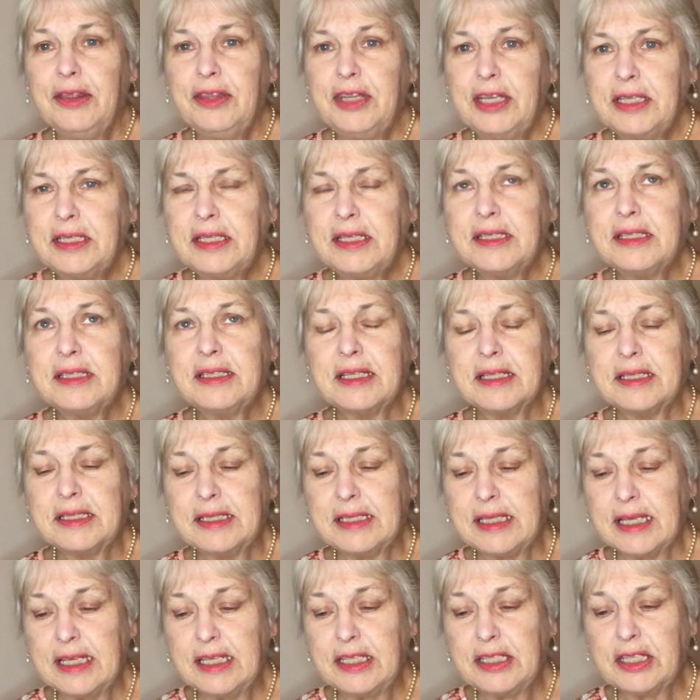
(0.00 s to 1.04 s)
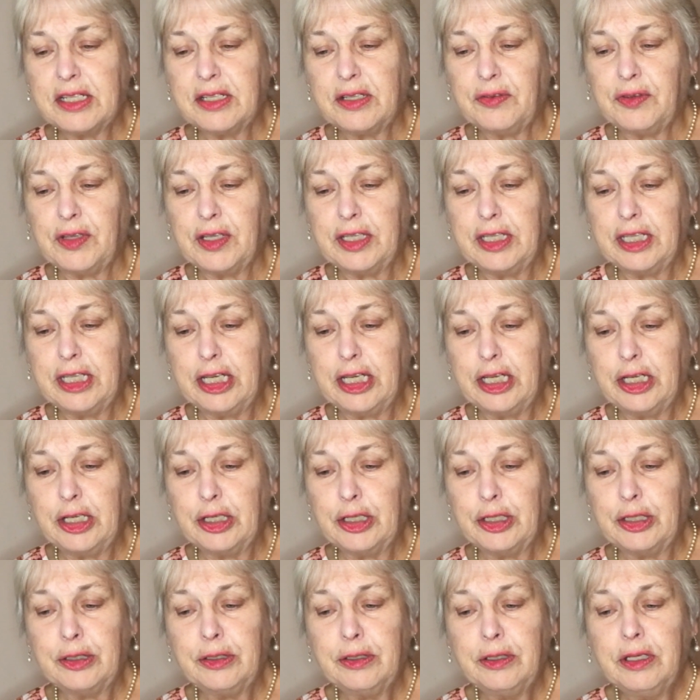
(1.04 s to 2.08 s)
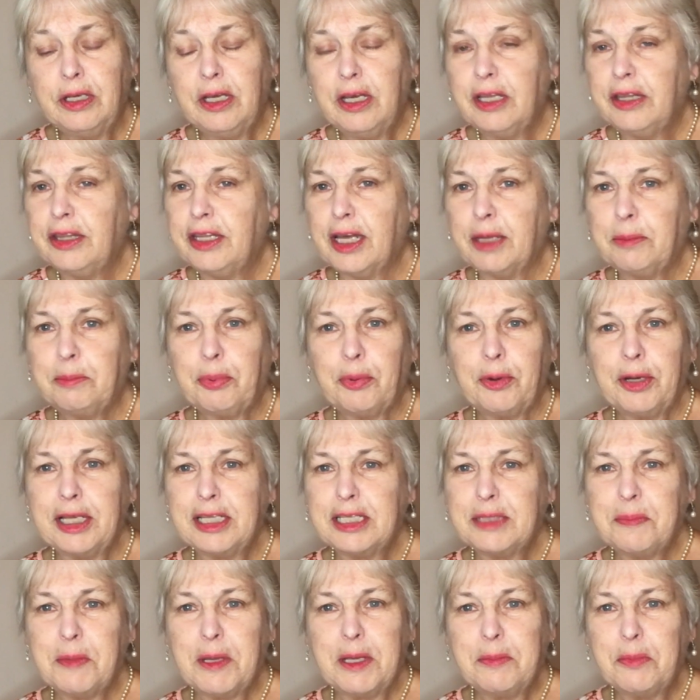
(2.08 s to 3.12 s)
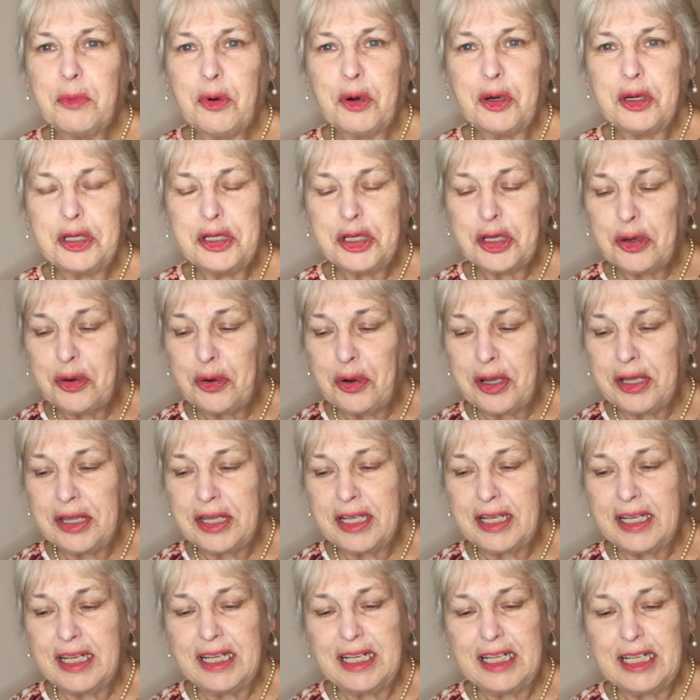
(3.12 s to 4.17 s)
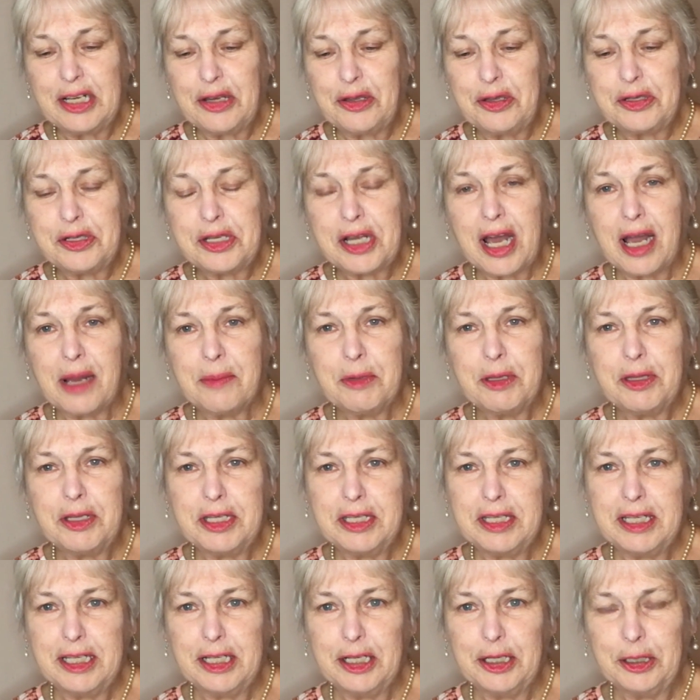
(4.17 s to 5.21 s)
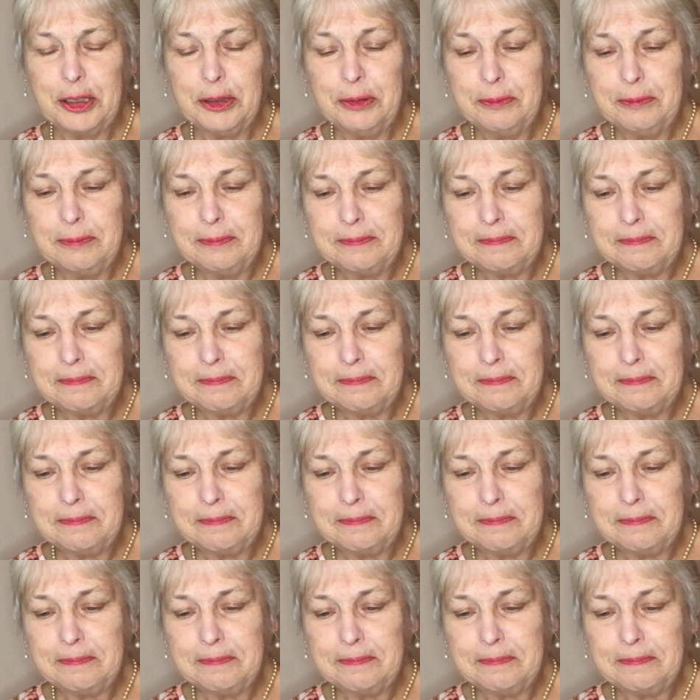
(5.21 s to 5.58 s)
This is the season of the year that brings me more joy than any other time of the year.